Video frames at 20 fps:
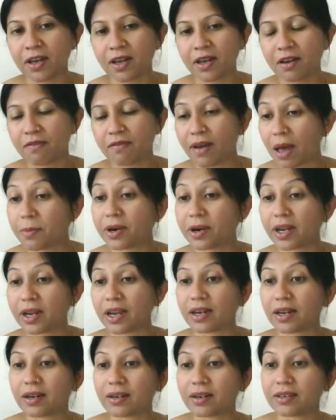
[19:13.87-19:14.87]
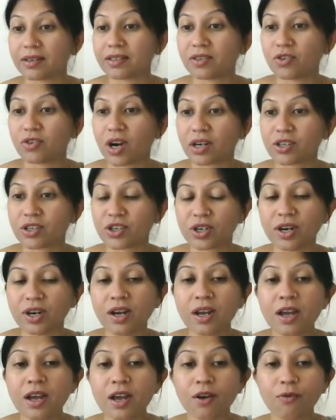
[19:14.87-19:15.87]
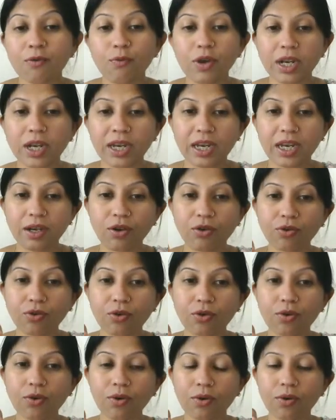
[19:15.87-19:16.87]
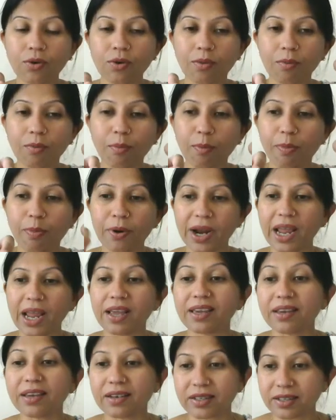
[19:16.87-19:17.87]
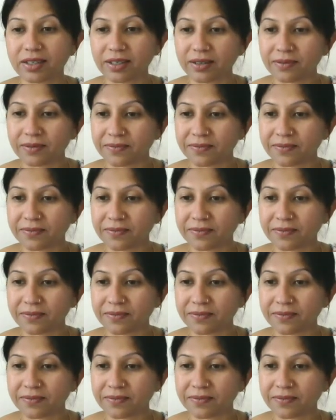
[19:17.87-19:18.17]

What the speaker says: fabricated our structure, we need to break it,